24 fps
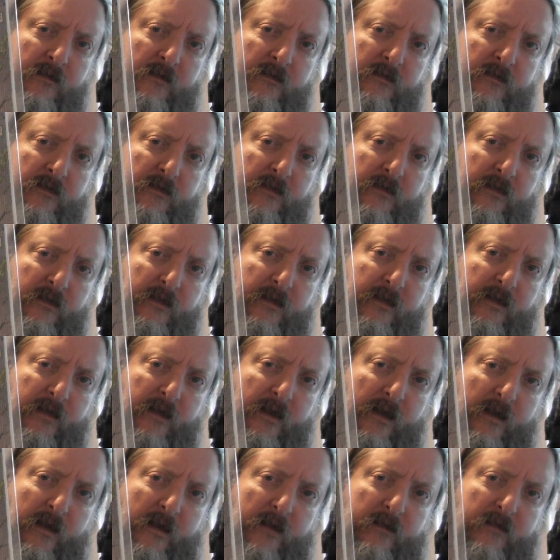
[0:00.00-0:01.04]
So there you
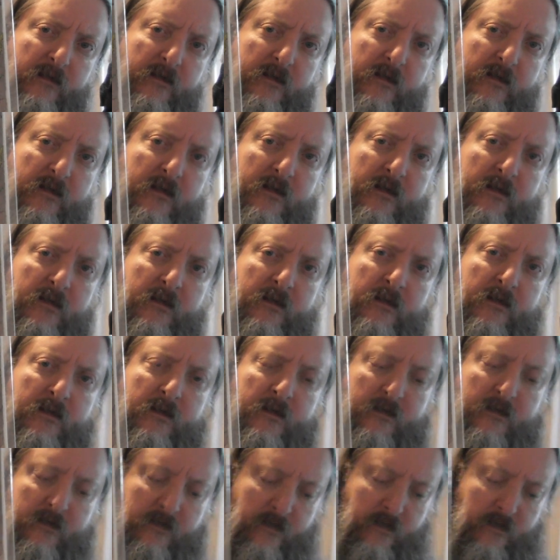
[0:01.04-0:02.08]
go.
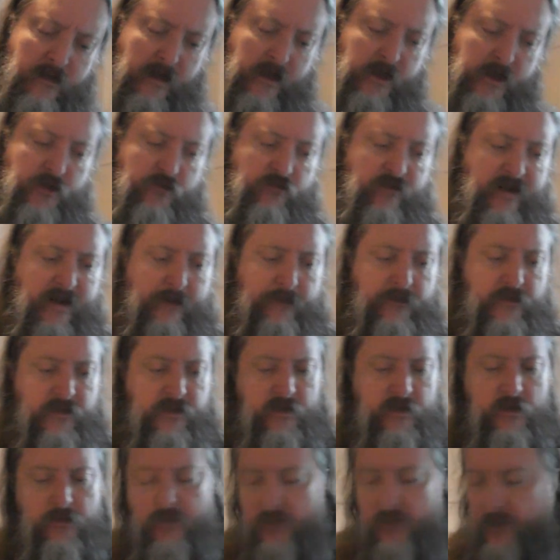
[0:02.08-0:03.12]
A trapped
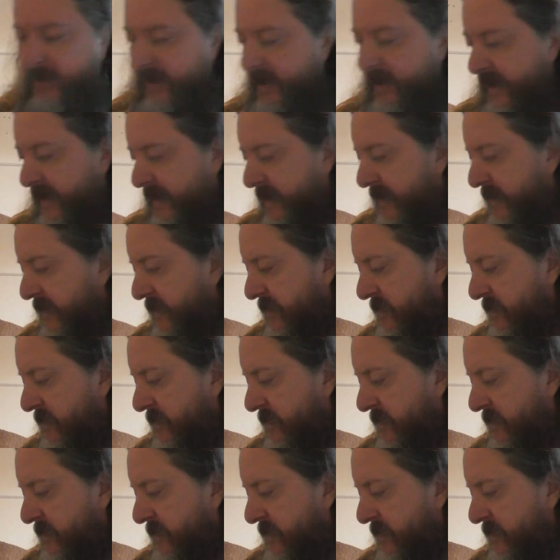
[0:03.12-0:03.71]
Superman.